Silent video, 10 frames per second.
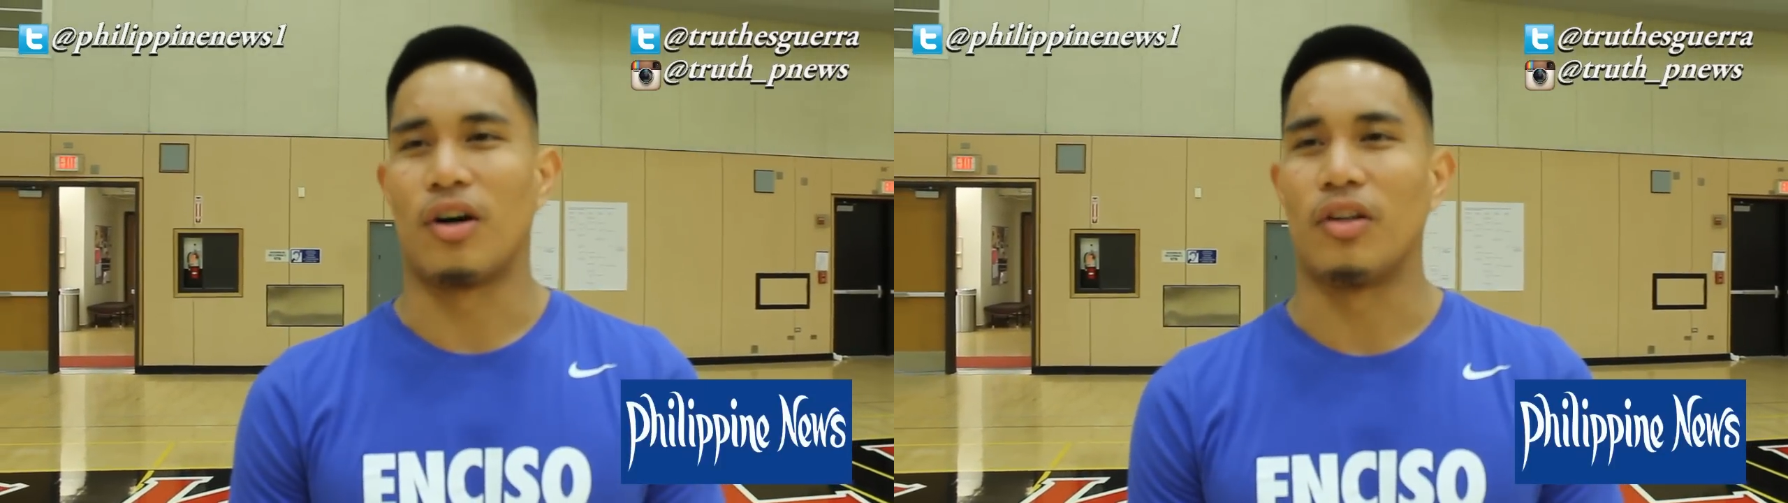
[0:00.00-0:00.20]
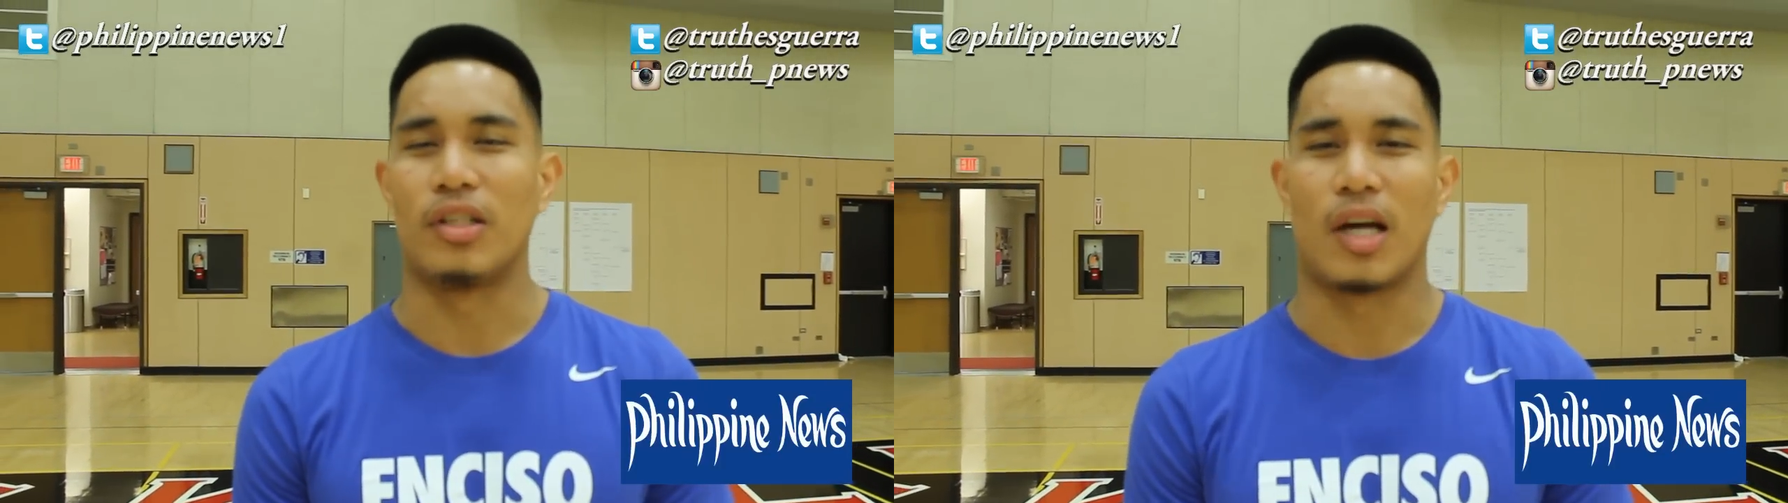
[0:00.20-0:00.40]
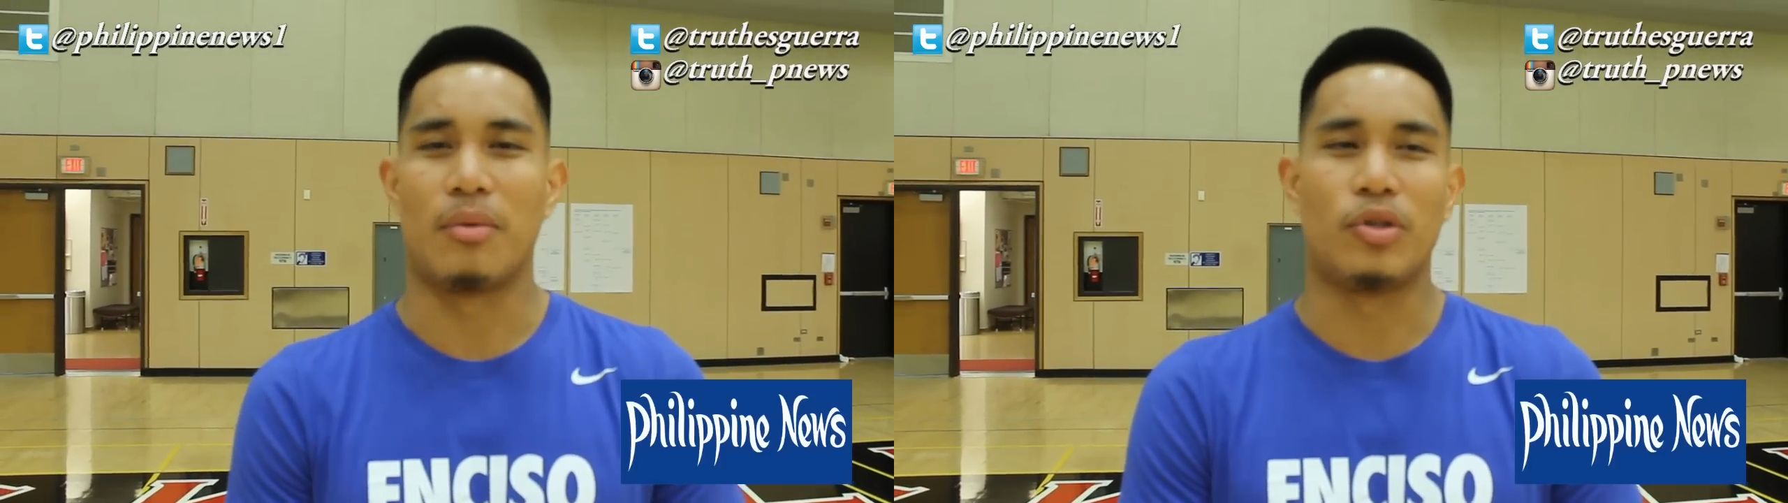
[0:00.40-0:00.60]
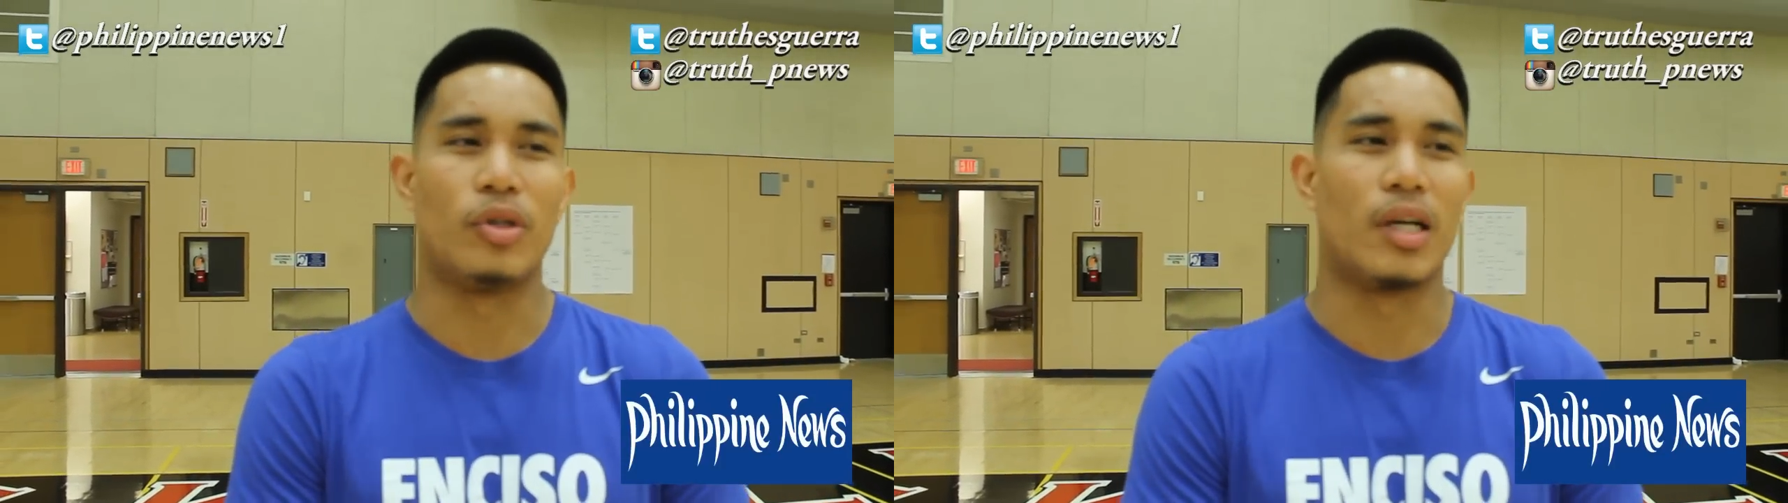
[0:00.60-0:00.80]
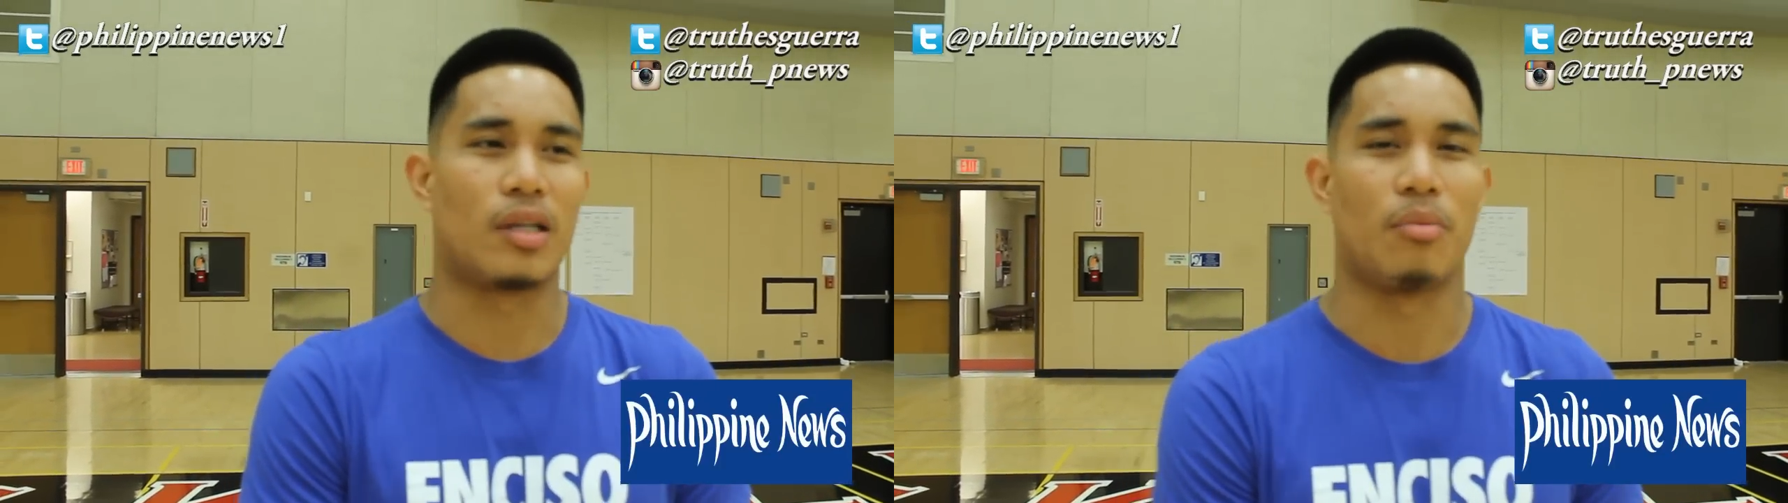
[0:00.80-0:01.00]
all the time that
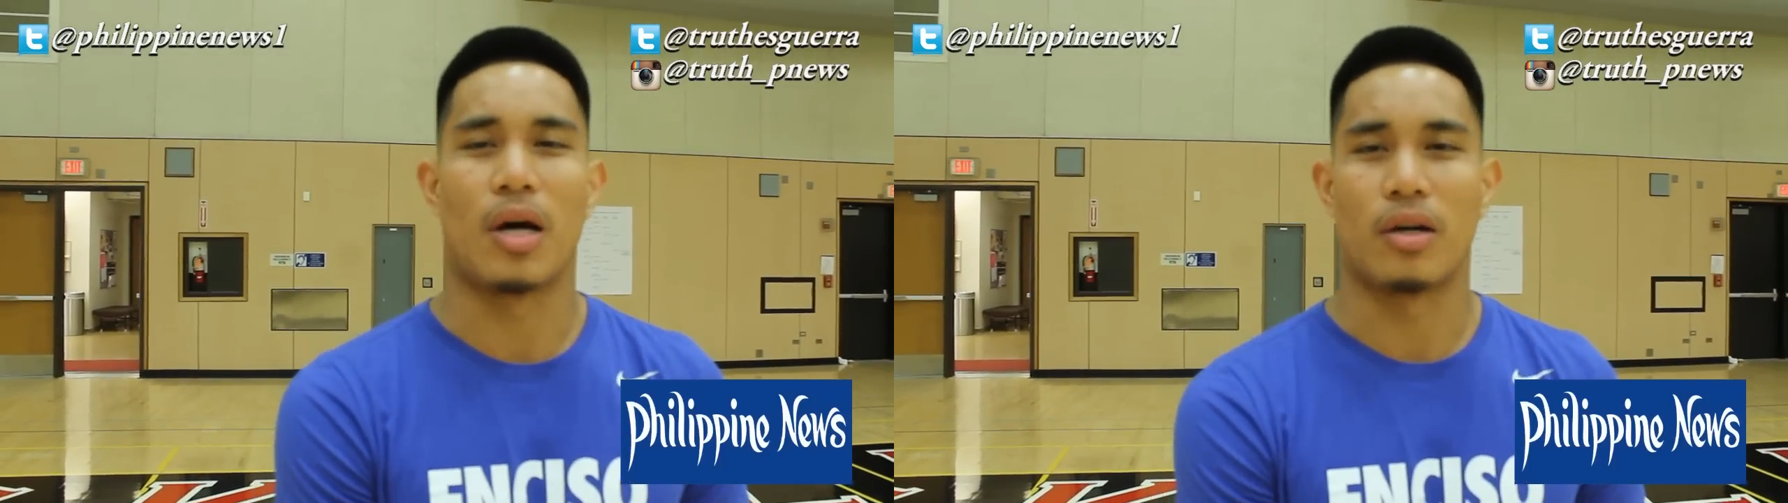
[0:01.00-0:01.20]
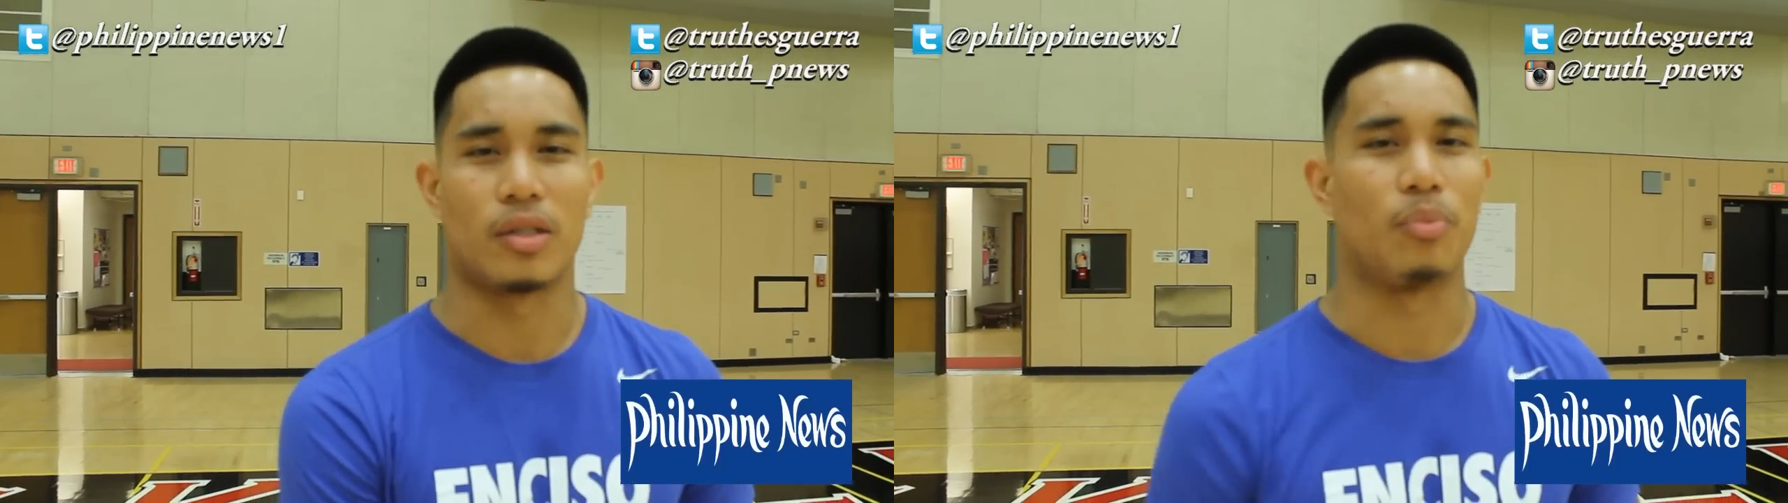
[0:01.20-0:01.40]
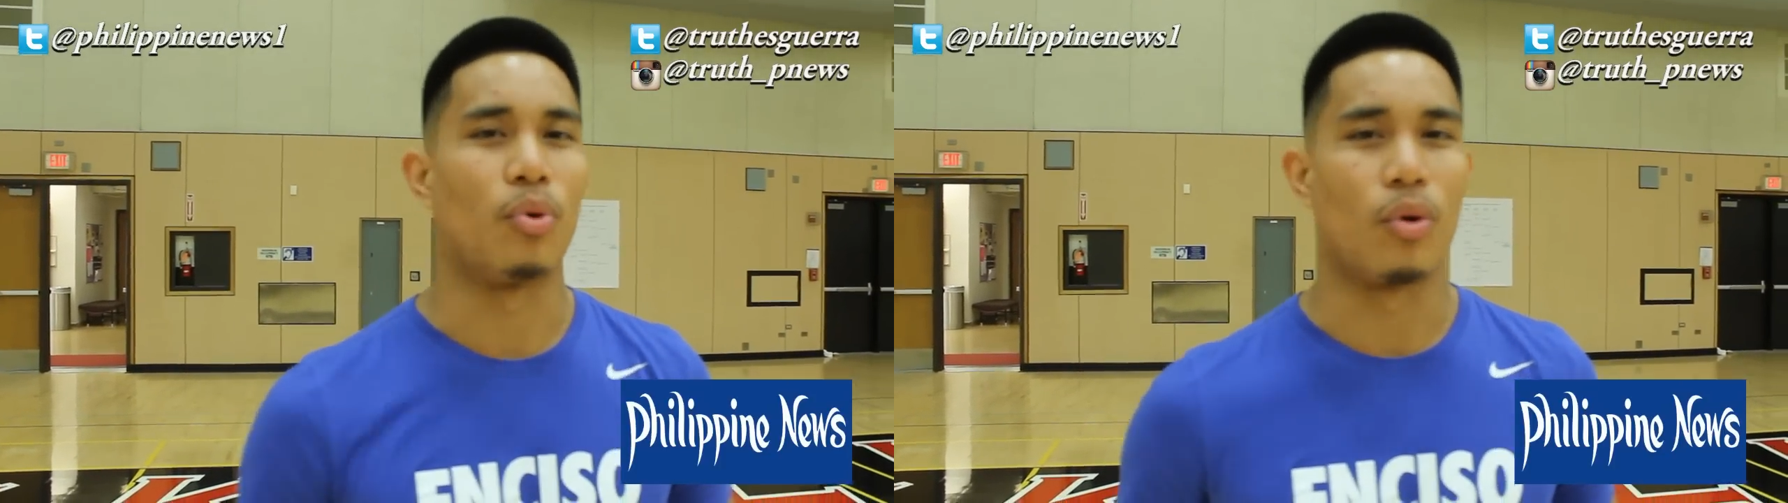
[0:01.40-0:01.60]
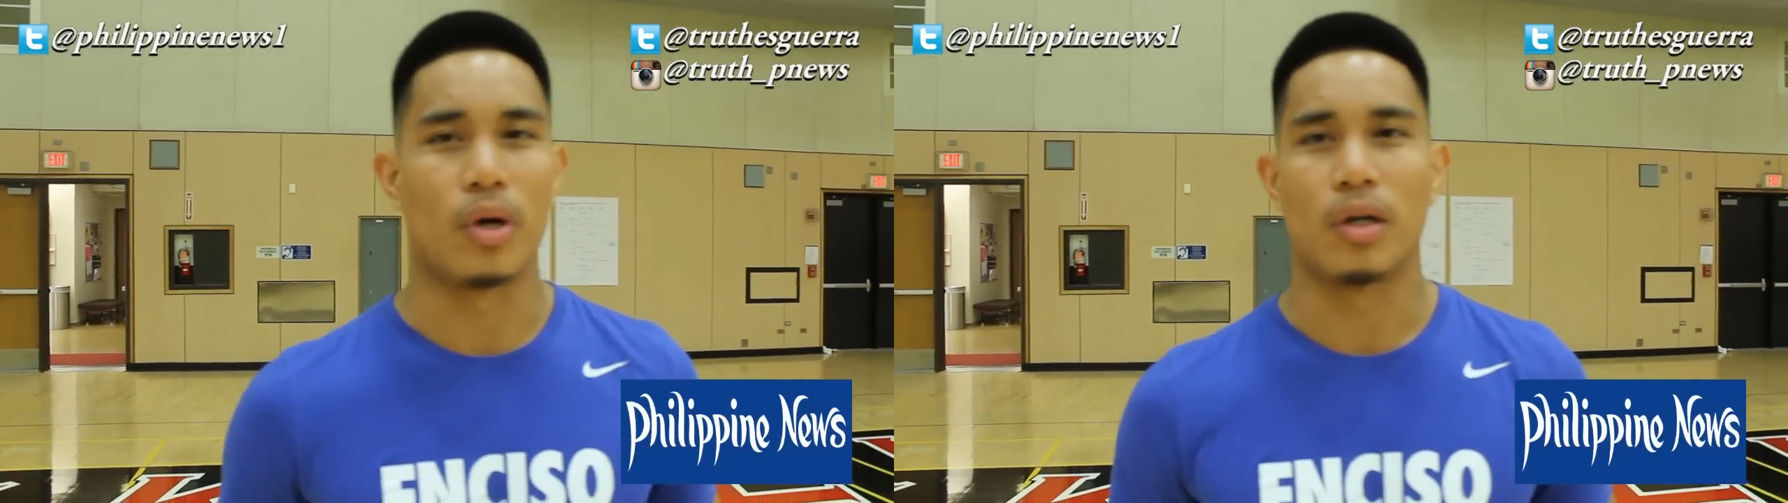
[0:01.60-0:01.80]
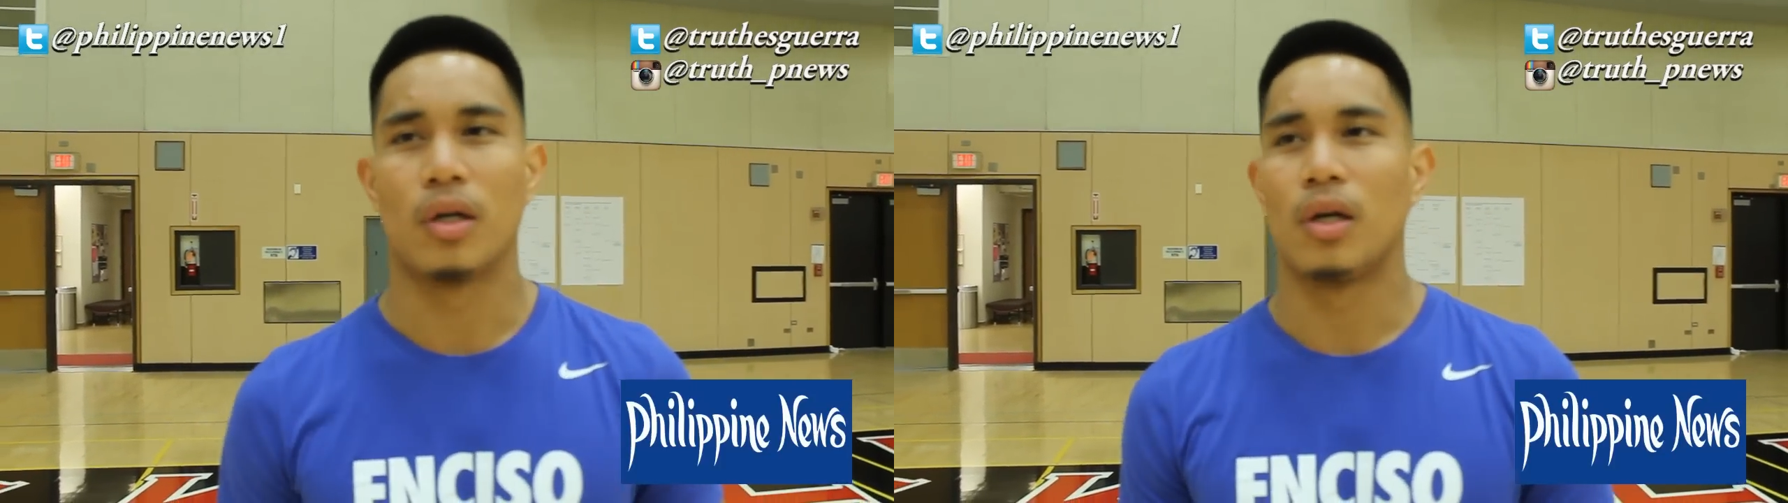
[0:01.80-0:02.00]
you guys come out and
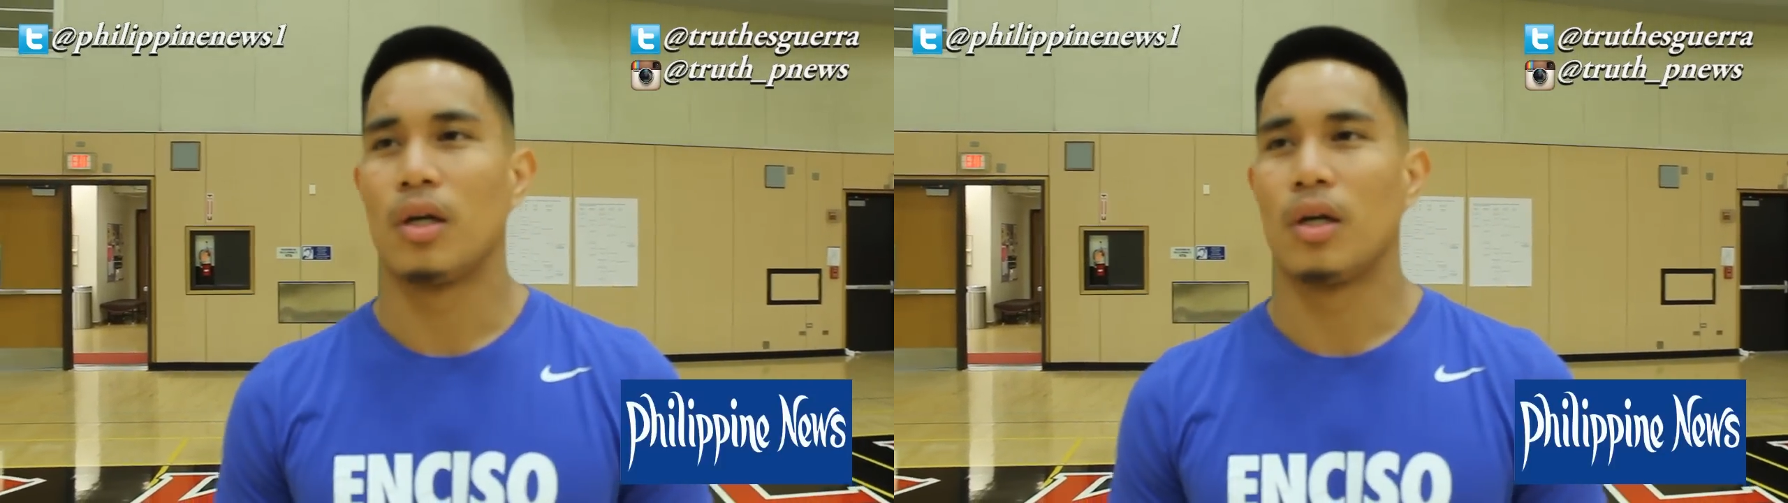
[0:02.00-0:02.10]
support